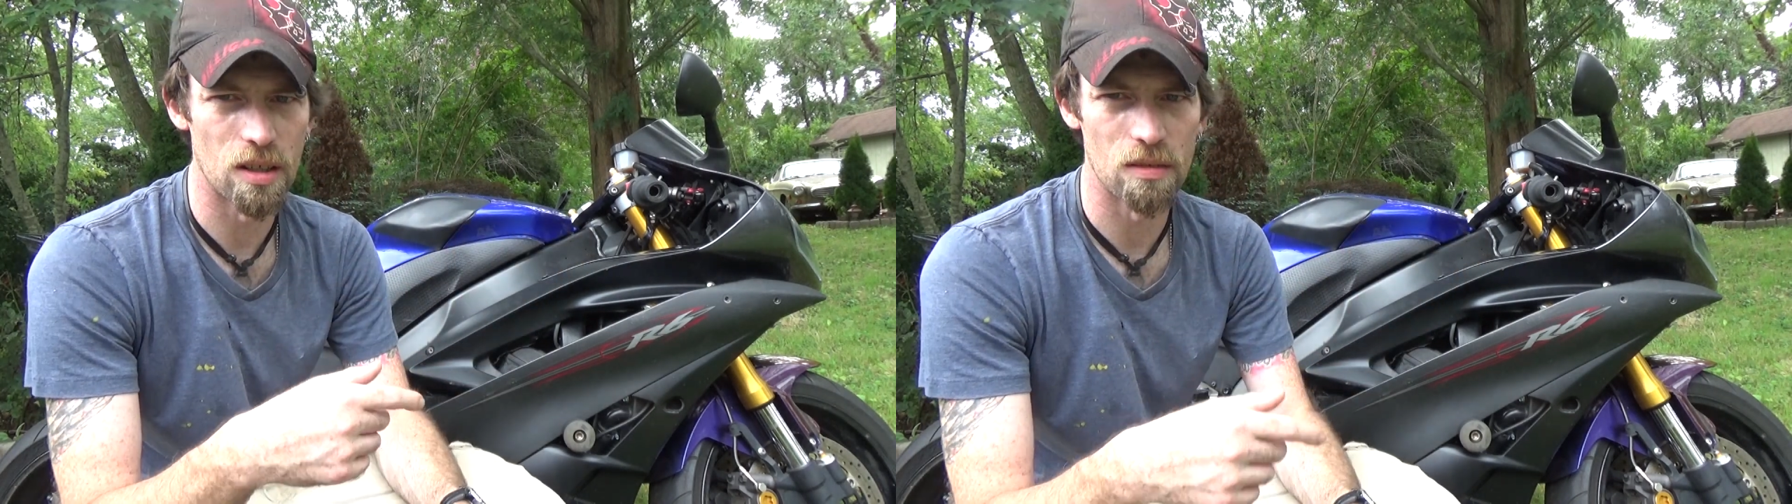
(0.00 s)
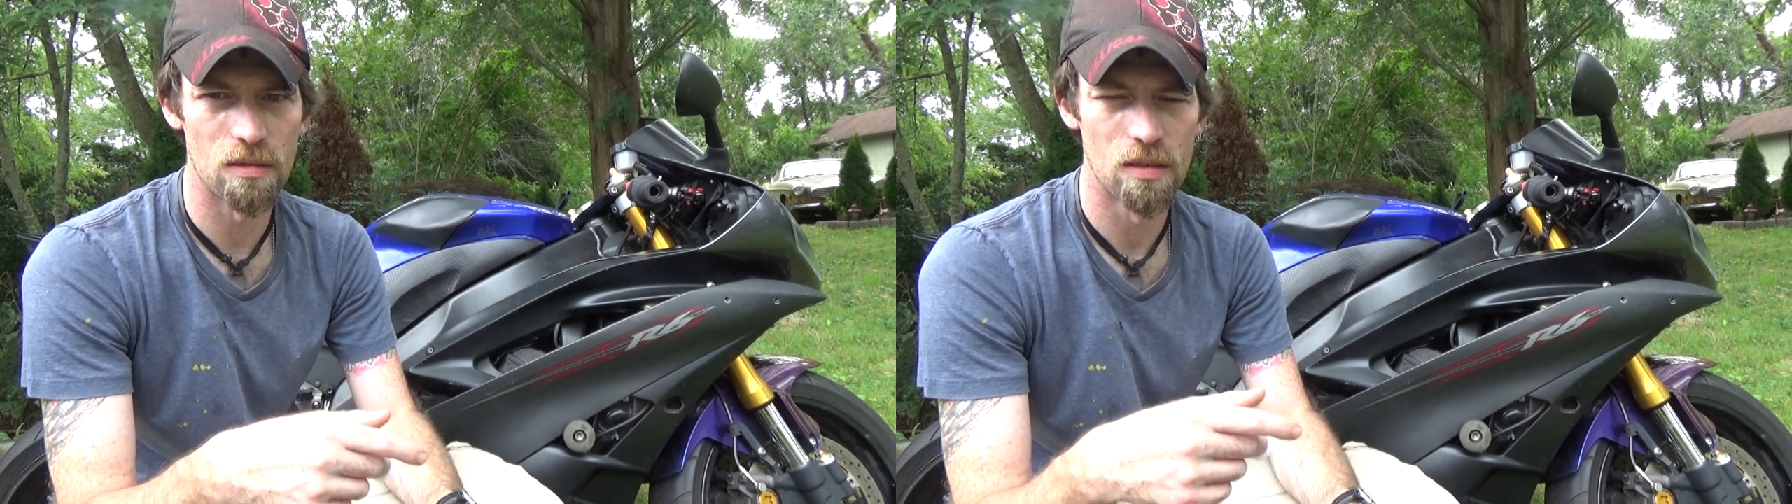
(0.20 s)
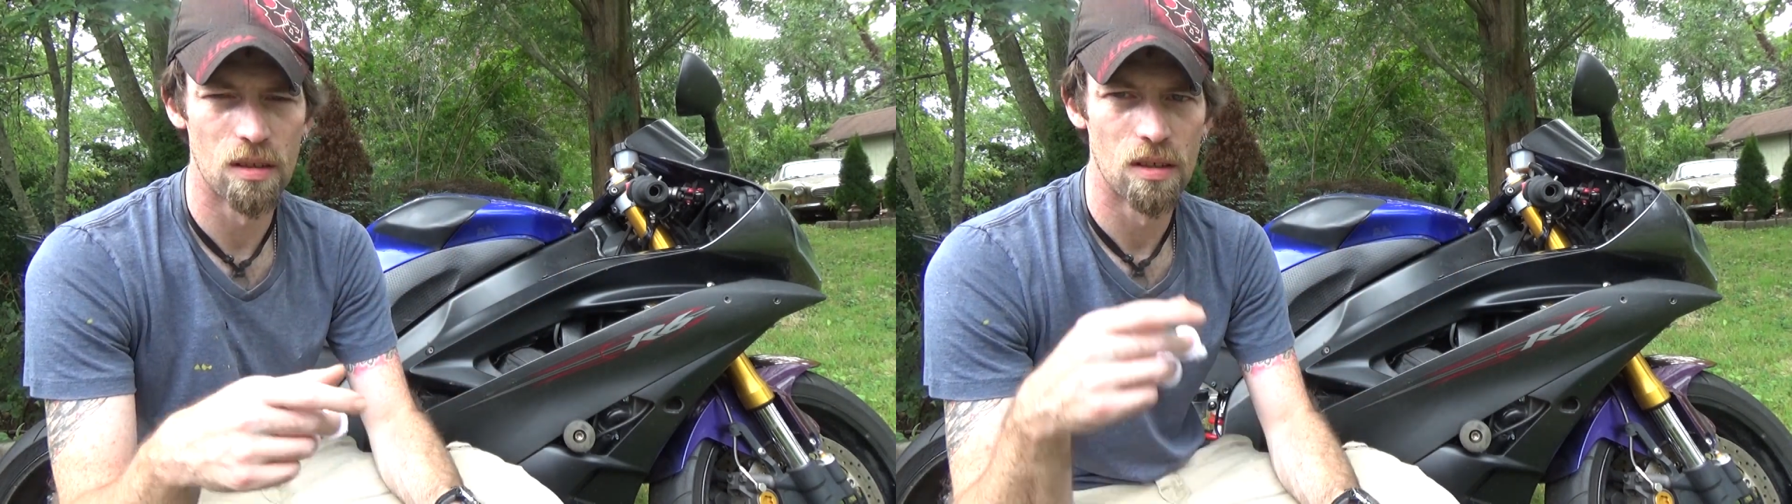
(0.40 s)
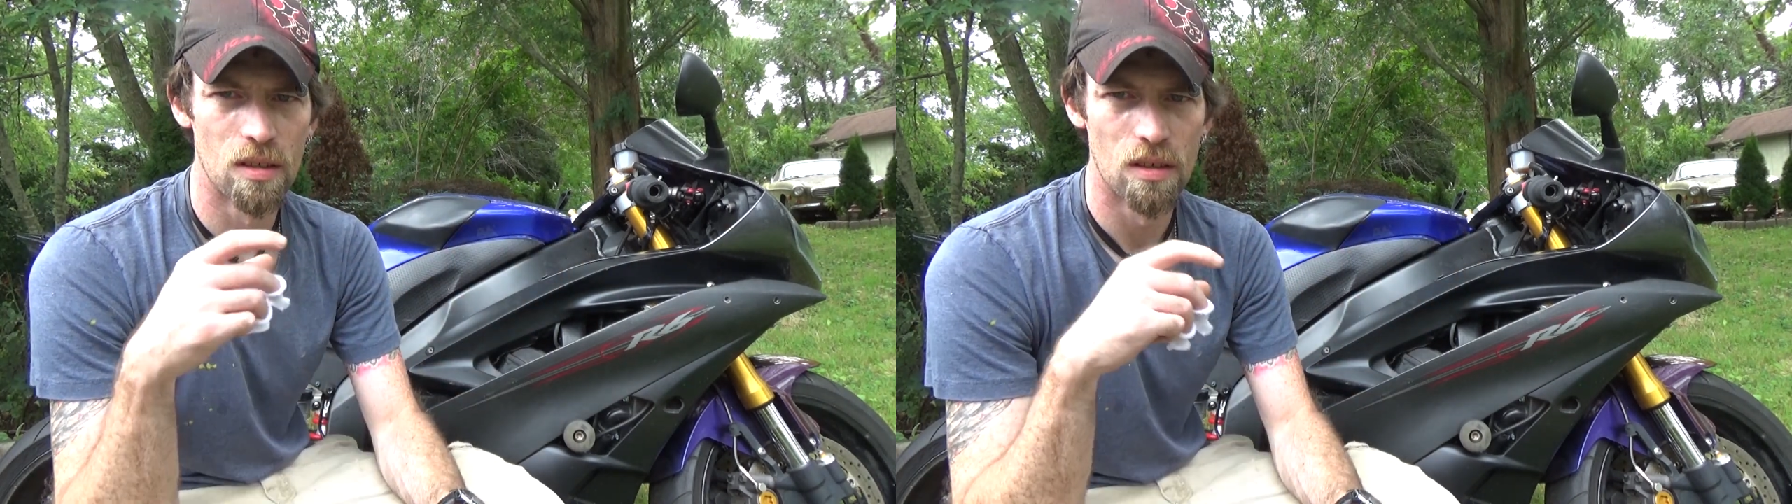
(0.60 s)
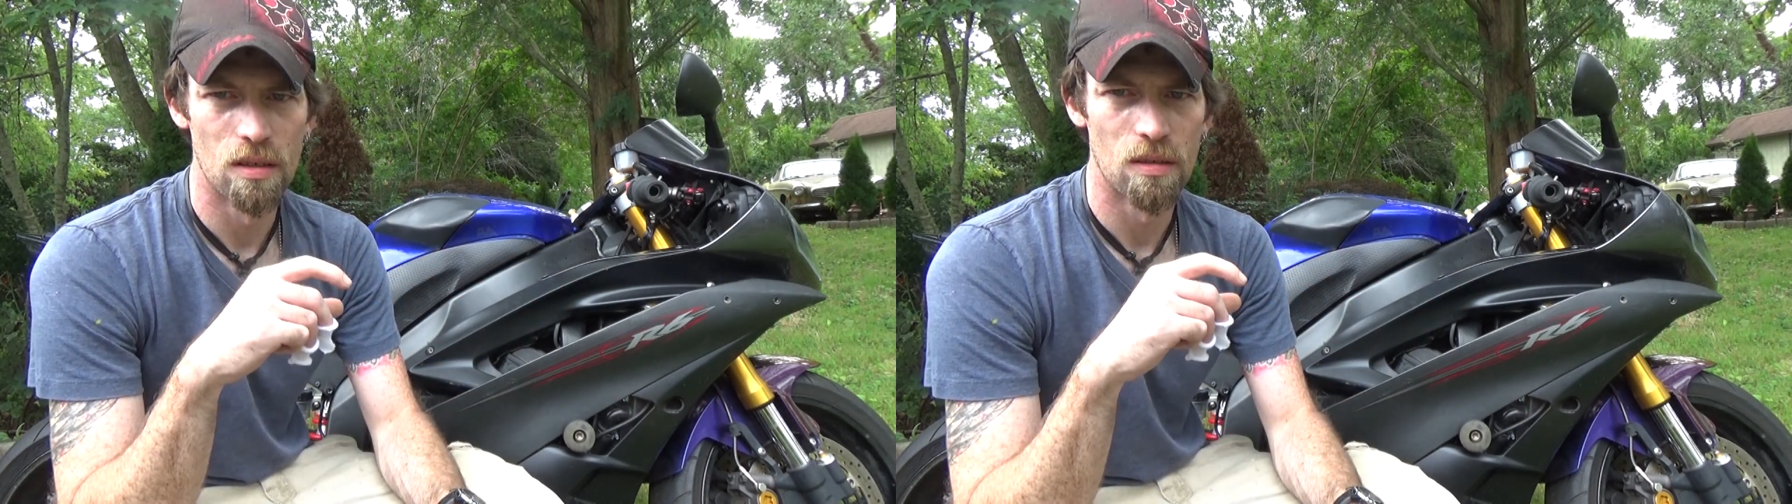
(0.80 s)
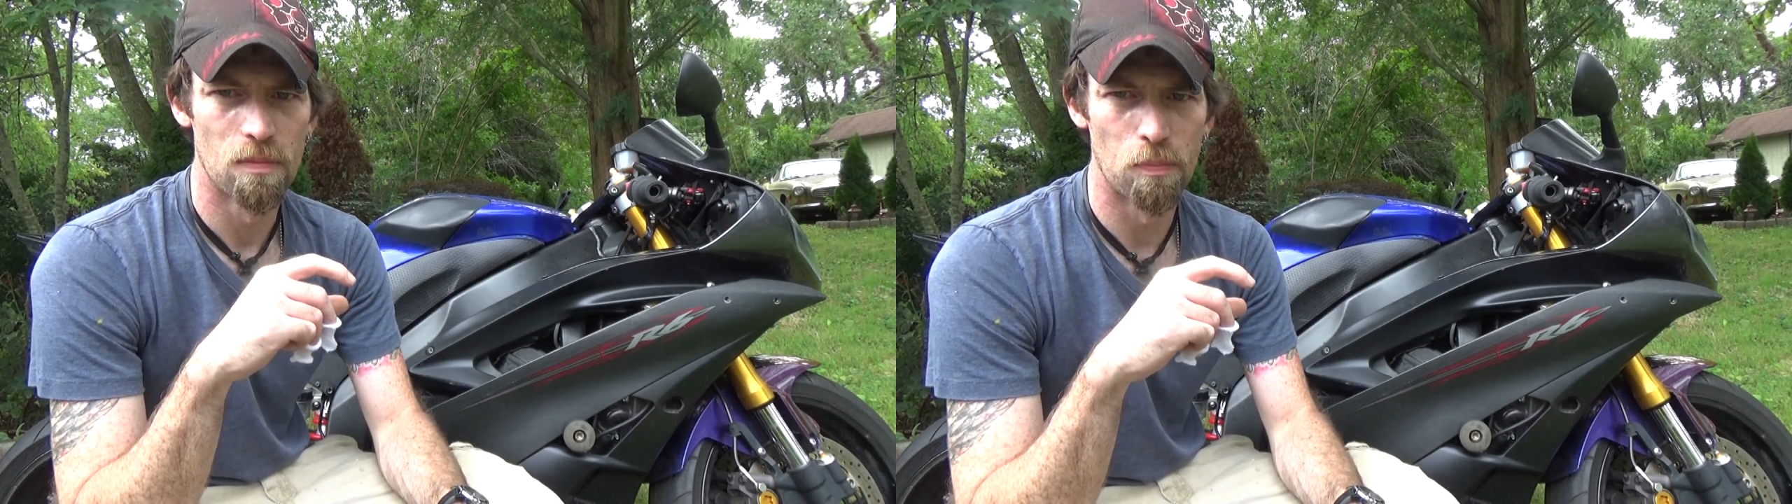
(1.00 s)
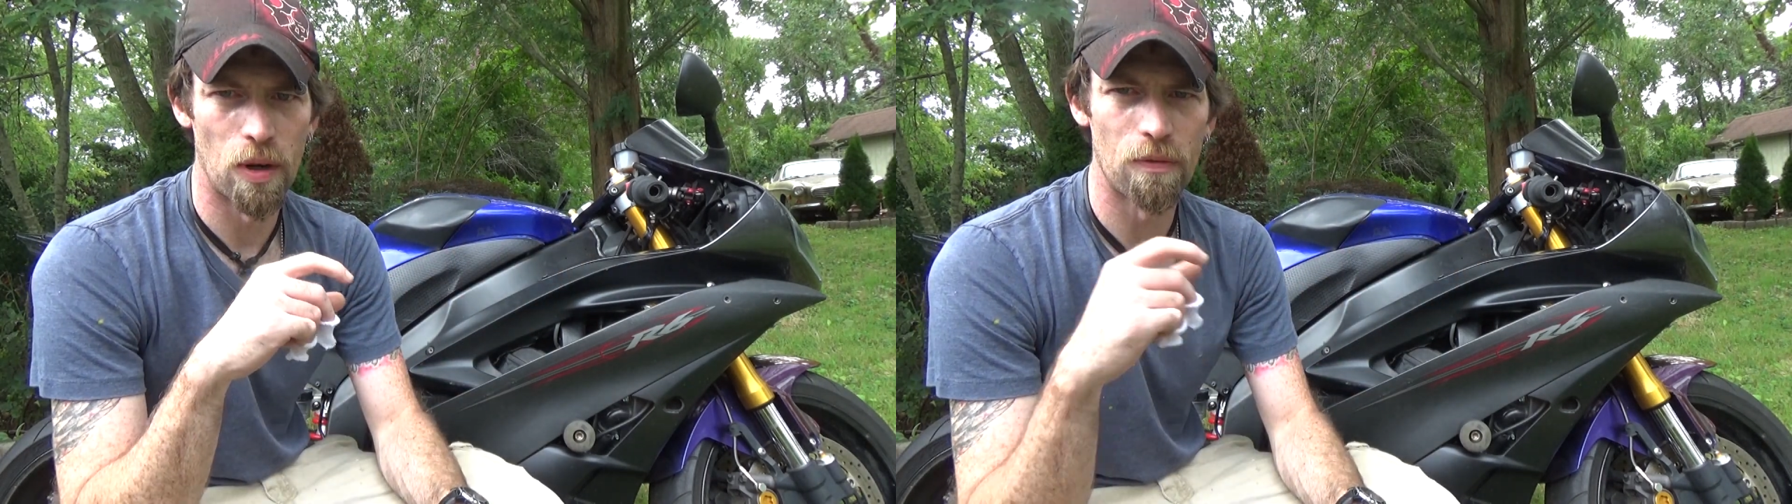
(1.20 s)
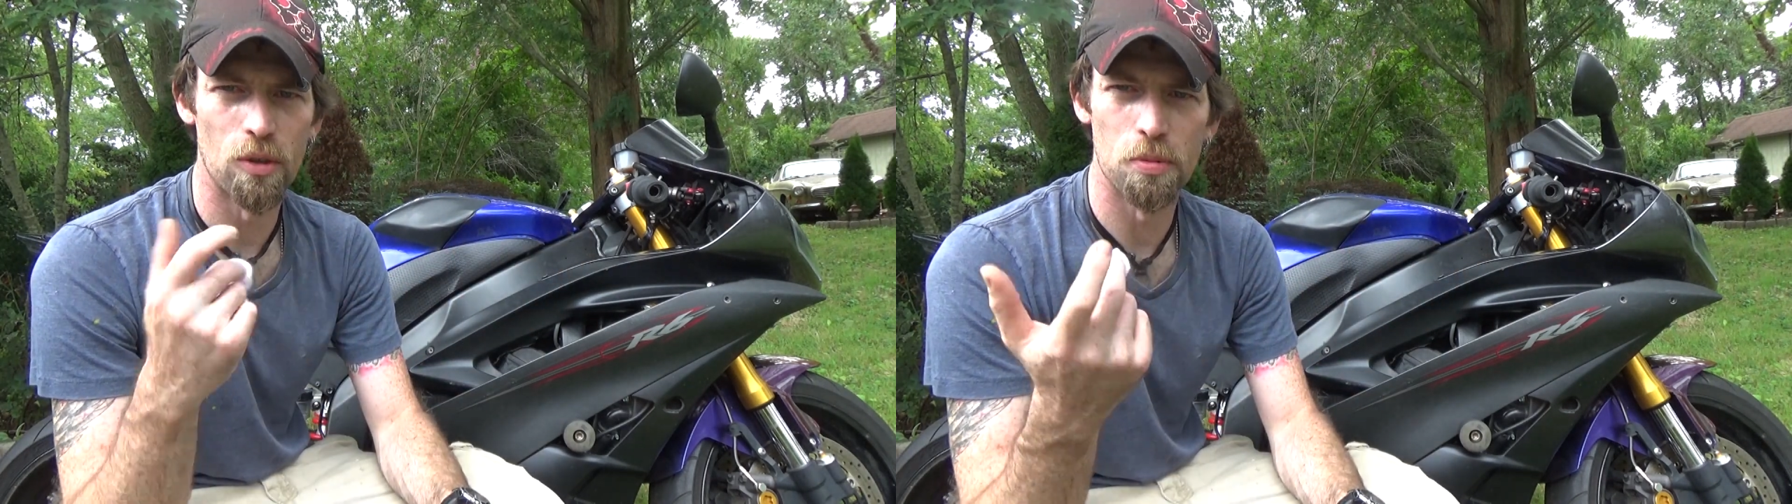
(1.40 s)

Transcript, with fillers: The brake